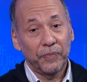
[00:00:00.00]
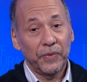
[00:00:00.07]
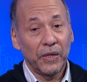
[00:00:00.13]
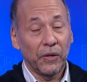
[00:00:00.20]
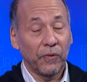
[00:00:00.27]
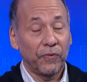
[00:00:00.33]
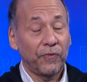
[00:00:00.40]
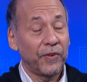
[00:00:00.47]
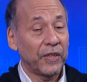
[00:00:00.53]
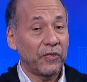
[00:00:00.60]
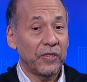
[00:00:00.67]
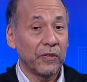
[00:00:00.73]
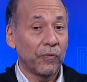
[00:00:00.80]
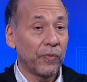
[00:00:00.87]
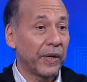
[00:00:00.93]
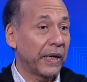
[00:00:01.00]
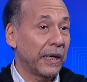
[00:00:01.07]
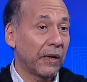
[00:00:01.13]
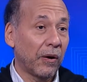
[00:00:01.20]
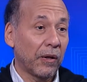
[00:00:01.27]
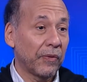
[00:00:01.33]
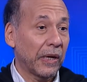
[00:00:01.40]
you know, fixing,
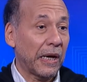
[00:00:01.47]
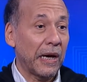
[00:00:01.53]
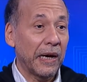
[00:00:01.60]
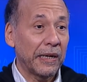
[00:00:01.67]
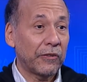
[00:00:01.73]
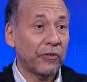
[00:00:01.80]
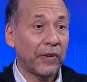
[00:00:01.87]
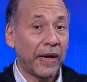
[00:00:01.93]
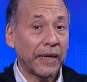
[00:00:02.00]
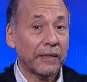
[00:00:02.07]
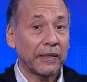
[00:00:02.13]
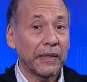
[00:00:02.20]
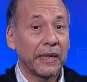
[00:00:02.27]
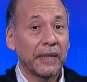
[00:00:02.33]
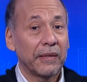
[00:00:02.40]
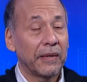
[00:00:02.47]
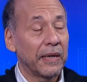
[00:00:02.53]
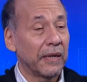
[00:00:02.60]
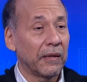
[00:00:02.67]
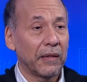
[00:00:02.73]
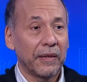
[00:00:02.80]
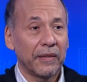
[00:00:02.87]
rigging all the contract, and,
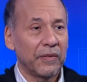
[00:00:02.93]
and the